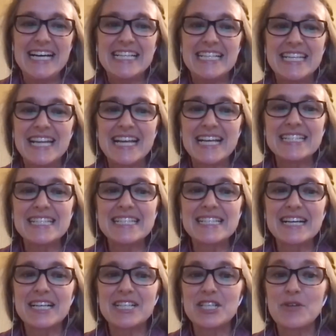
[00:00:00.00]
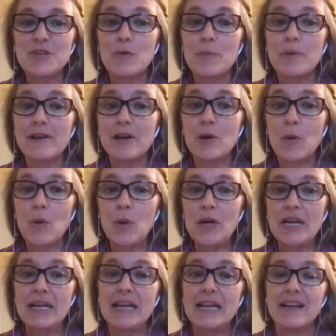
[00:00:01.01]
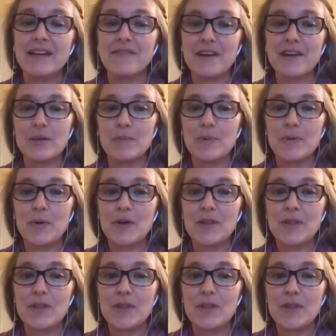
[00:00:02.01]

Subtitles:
Today's discussion will be recorded and available